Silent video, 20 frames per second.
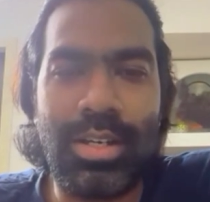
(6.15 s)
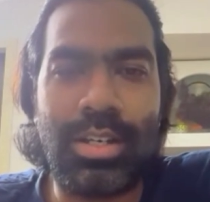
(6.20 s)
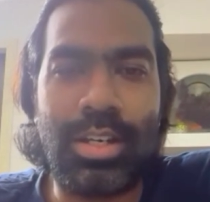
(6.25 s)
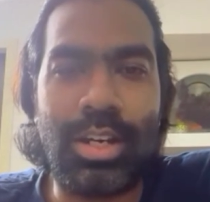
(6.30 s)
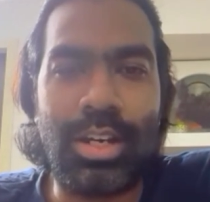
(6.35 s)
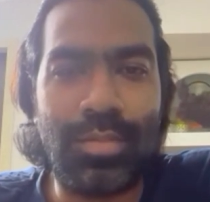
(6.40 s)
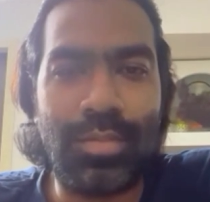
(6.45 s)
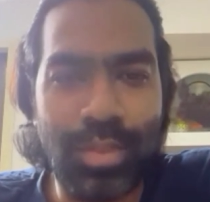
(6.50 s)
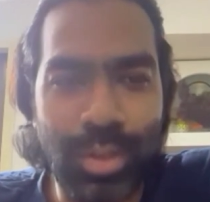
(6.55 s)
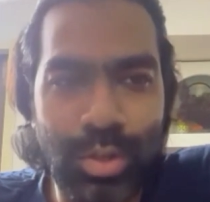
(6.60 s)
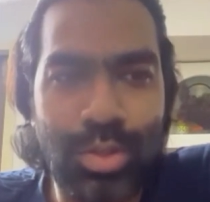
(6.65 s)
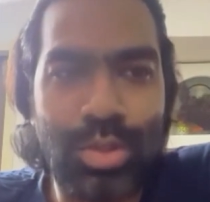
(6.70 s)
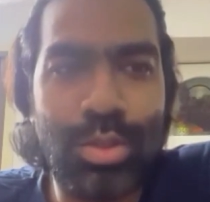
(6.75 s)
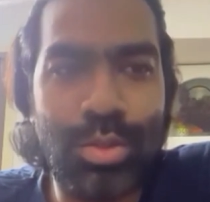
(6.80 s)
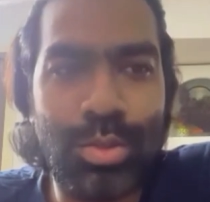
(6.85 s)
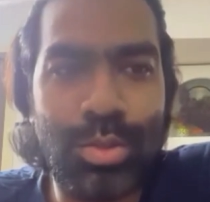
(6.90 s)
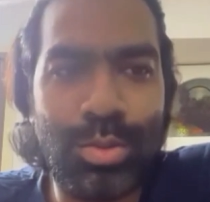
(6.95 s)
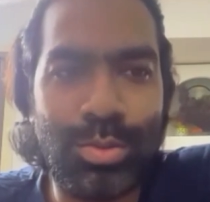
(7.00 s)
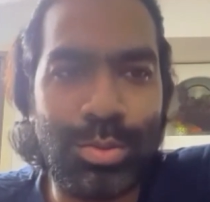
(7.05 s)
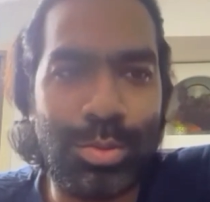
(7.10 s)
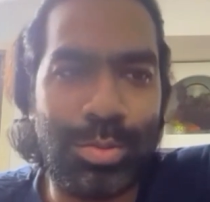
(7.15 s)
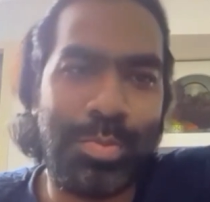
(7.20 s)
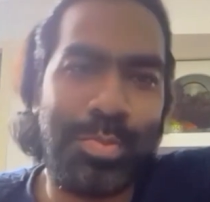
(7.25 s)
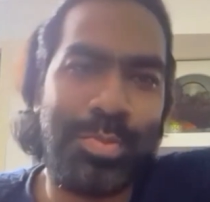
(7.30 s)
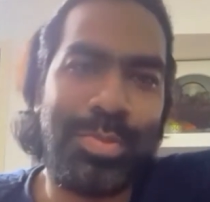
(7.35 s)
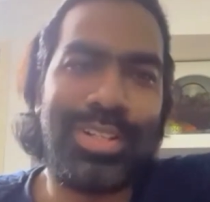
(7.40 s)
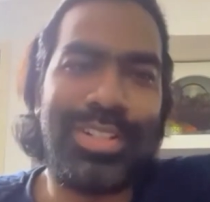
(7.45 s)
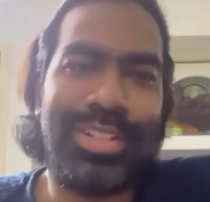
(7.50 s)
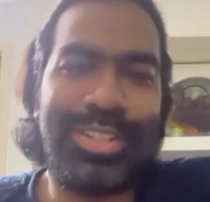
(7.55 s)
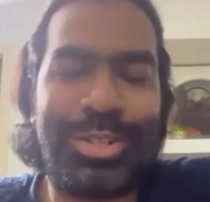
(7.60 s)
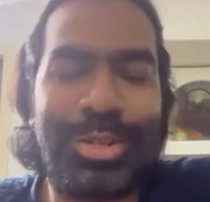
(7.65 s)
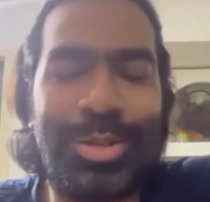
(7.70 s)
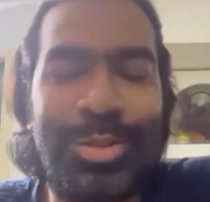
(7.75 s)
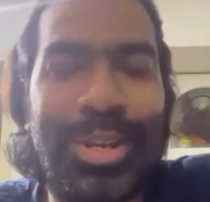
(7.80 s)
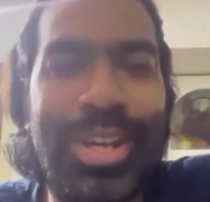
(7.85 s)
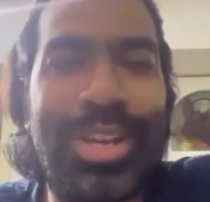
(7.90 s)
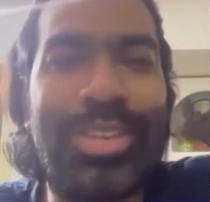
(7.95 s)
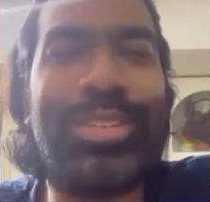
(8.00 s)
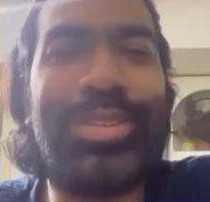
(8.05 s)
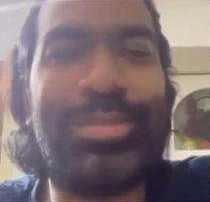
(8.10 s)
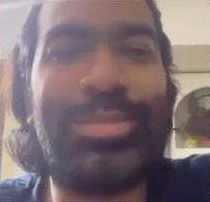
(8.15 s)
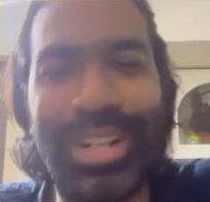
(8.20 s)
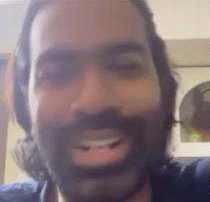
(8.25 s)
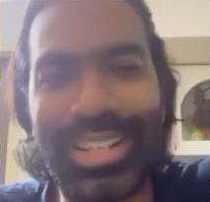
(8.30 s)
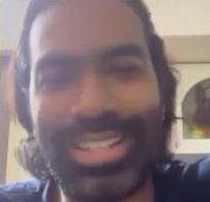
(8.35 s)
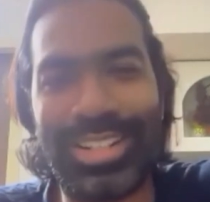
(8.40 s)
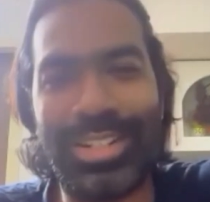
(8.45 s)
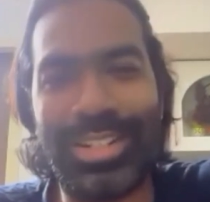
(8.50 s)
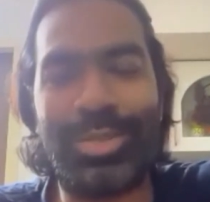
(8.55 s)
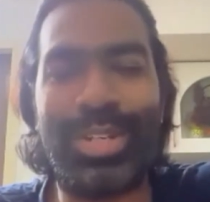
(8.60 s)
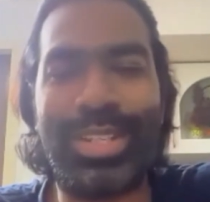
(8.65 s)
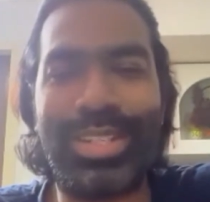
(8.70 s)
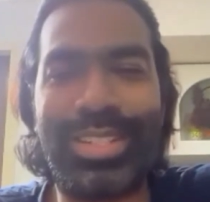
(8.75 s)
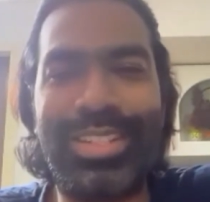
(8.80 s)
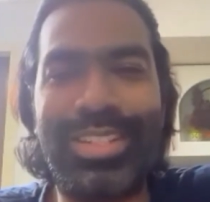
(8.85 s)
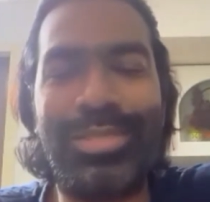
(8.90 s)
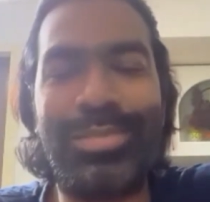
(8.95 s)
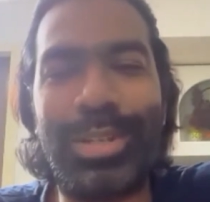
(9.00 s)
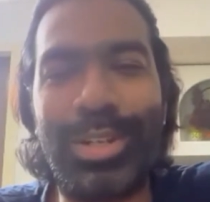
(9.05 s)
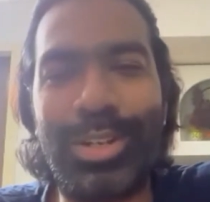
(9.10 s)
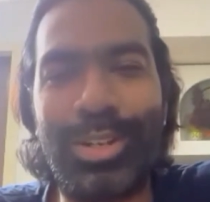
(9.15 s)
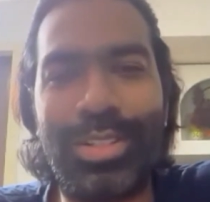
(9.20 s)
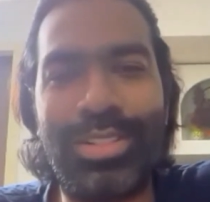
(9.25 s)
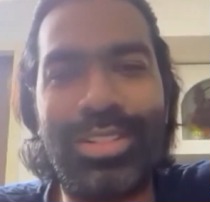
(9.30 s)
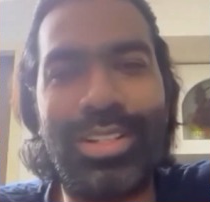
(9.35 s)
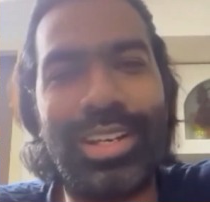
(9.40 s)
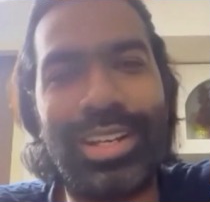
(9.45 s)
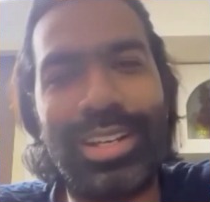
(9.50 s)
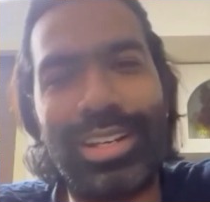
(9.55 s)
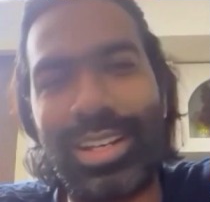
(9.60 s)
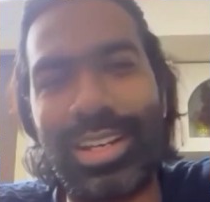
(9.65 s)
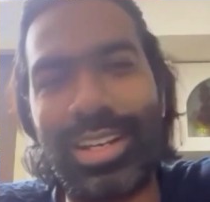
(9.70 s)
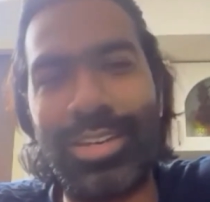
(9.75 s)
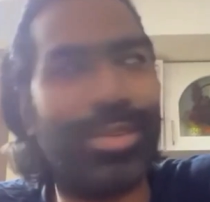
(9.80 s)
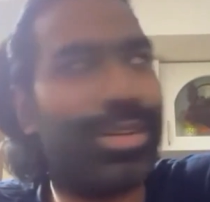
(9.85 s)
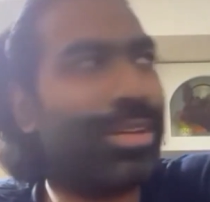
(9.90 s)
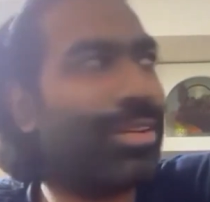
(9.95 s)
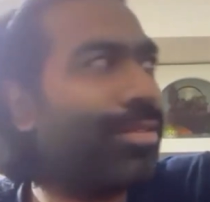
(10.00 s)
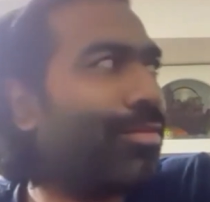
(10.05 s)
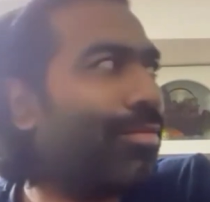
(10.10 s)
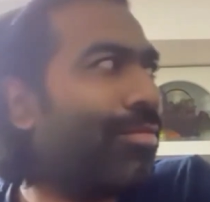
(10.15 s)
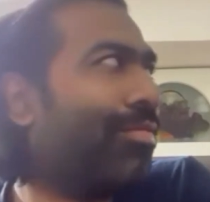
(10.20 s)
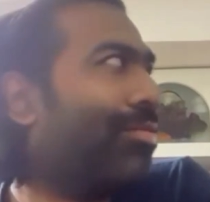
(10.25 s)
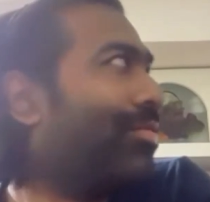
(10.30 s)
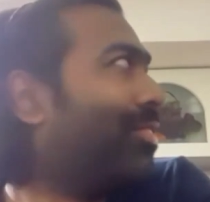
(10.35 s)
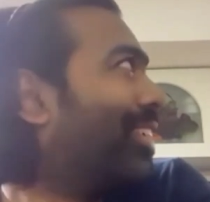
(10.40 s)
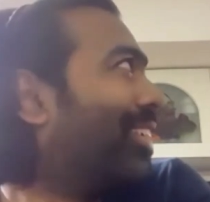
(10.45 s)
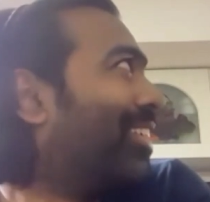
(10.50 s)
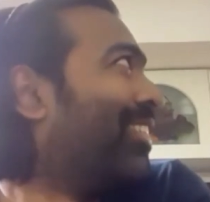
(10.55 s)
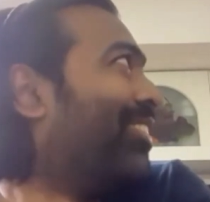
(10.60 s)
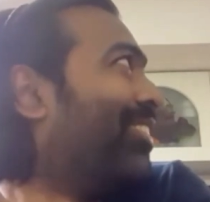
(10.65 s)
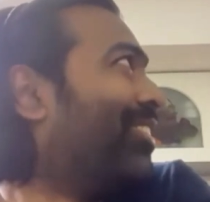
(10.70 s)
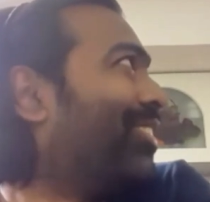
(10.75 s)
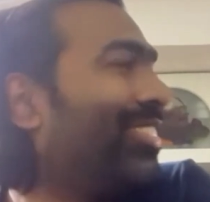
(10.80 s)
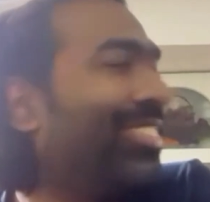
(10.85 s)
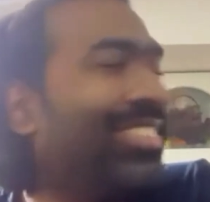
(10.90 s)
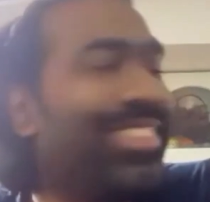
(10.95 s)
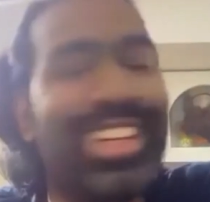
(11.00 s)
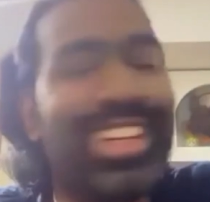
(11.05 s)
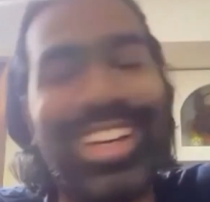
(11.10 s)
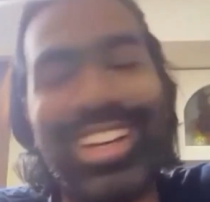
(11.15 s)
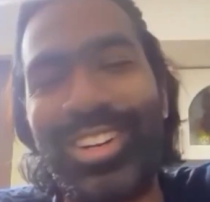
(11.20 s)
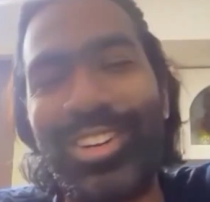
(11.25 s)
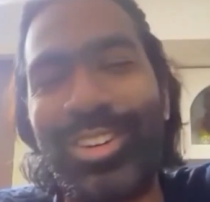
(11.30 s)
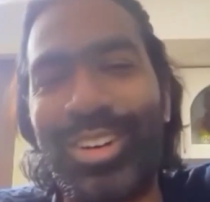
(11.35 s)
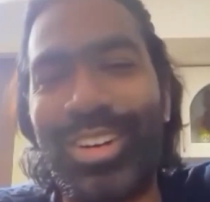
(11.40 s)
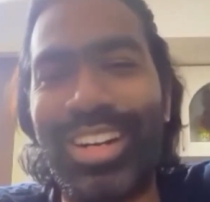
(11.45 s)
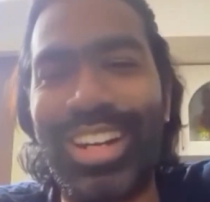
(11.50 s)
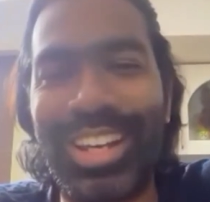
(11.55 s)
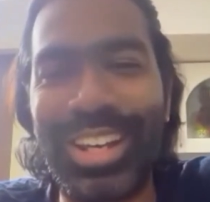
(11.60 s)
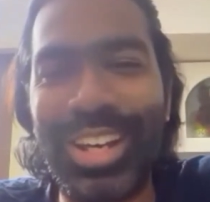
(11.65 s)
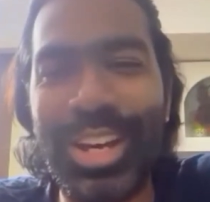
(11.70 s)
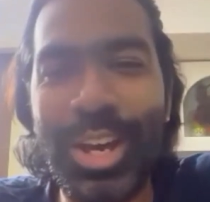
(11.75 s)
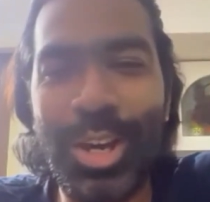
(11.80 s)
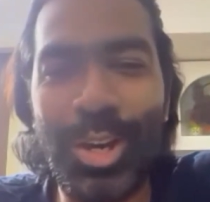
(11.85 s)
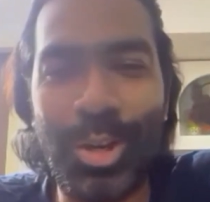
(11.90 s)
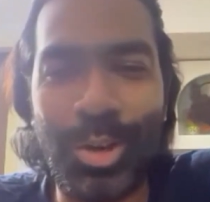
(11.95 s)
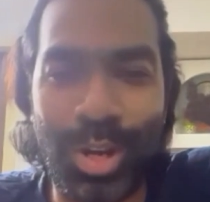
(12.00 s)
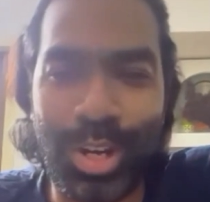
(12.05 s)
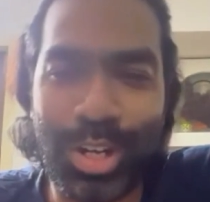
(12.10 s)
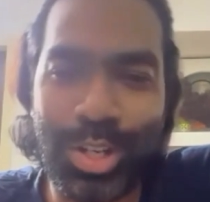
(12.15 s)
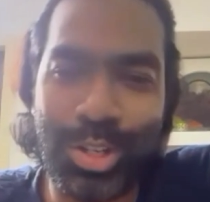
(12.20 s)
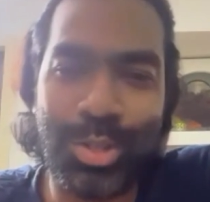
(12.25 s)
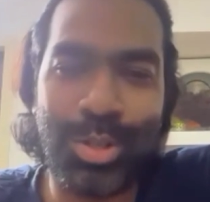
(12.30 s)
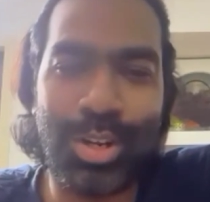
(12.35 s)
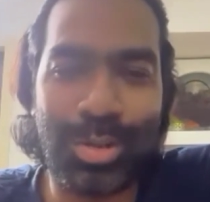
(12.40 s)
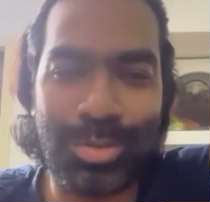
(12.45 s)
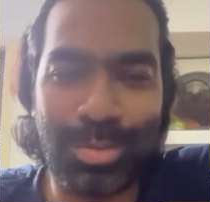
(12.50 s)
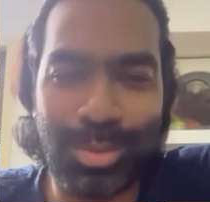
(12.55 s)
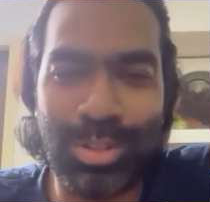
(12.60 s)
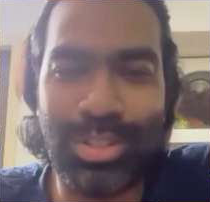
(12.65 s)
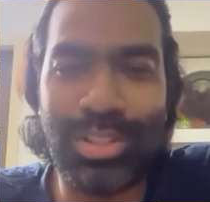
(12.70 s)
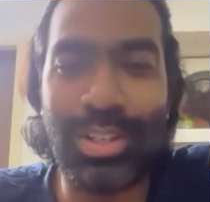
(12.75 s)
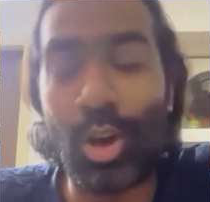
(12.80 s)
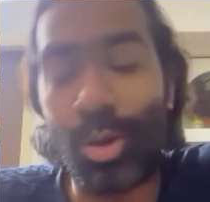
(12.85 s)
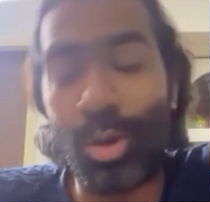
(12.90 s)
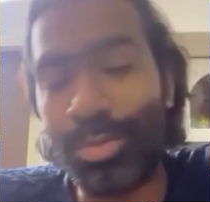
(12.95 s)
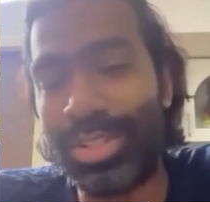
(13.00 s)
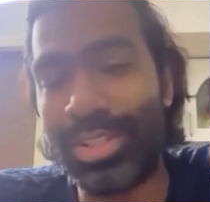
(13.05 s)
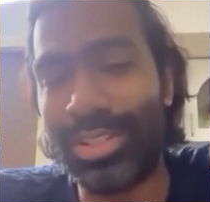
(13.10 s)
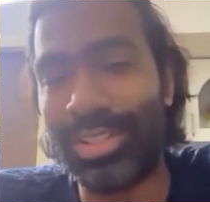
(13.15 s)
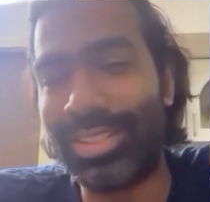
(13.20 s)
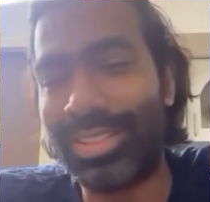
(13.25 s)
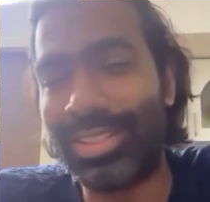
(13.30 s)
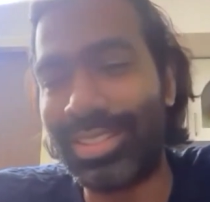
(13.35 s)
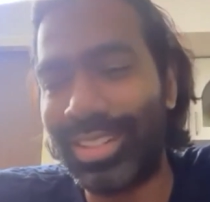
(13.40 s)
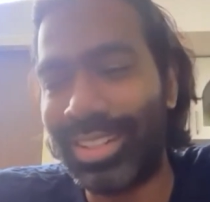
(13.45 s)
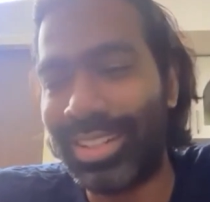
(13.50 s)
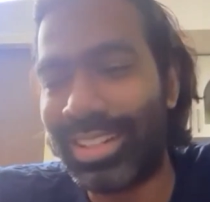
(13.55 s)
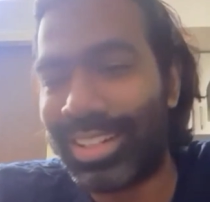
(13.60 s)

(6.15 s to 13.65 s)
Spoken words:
confuse you much today with medicine questions because like even we are not like quite sure about the options.